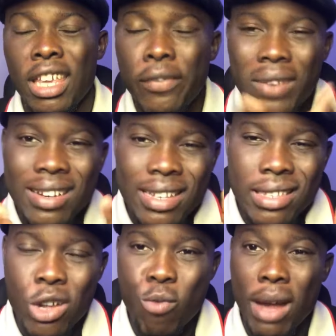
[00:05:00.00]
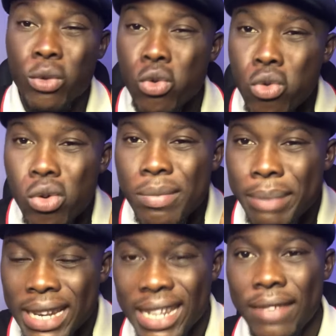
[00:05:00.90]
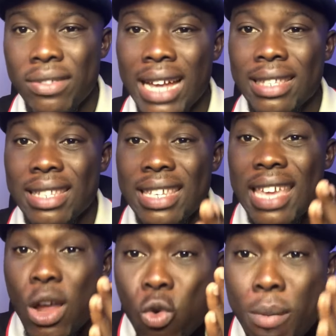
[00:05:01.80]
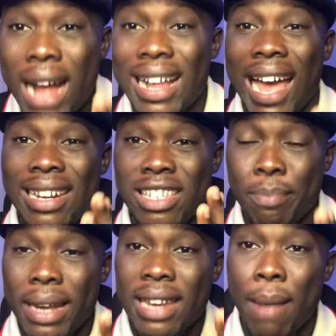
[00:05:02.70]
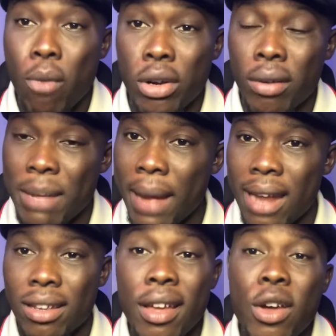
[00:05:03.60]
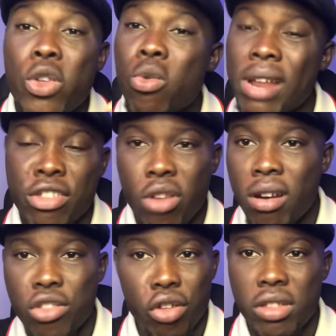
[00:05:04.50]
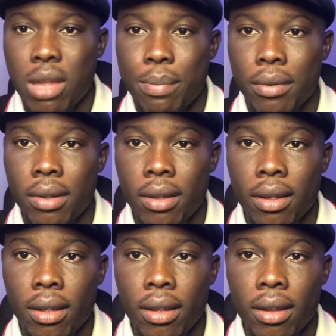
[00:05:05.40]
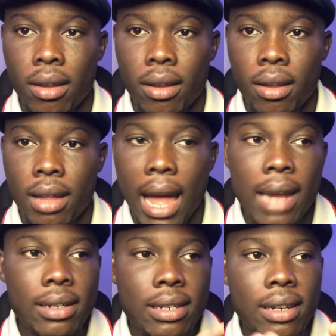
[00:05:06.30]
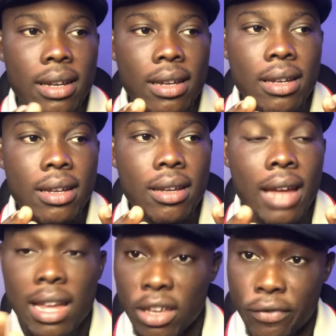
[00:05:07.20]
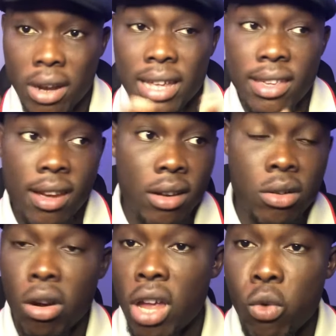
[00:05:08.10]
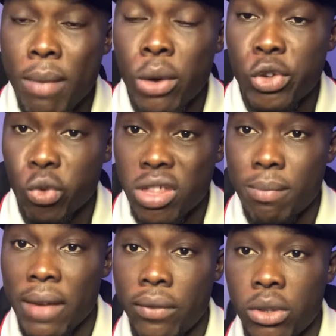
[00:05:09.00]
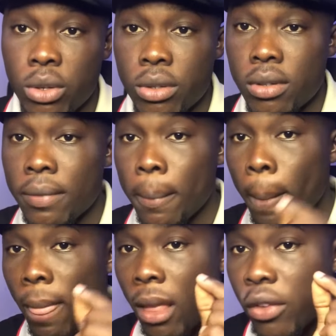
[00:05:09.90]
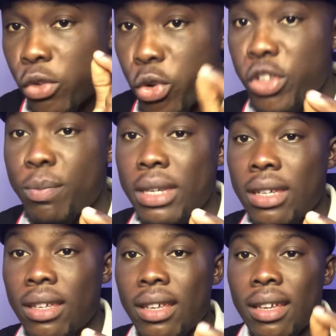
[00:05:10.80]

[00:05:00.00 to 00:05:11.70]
If you are dating a woman who believes that a woman can spend her money on a man, you will enjoy a relationship. And if you are a girl or a woman who is watching my videos, trust me,